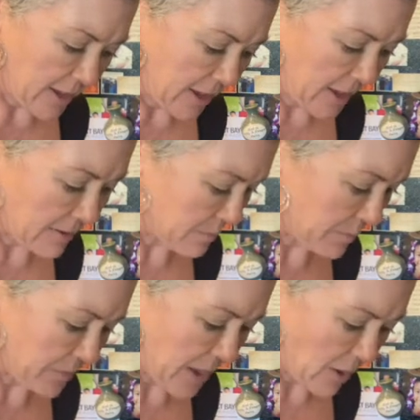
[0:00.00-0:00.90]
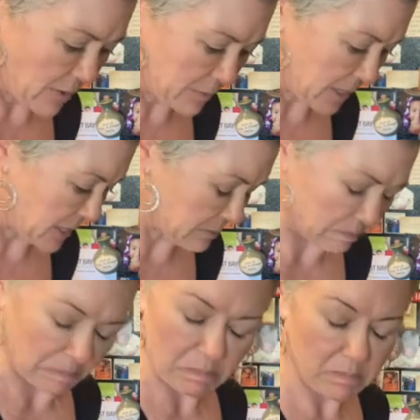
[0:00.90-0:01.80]
And now I'm like,
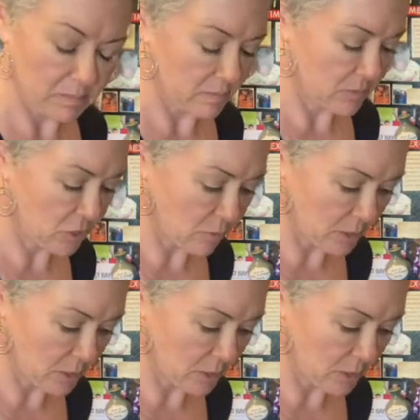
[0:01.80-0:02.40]
too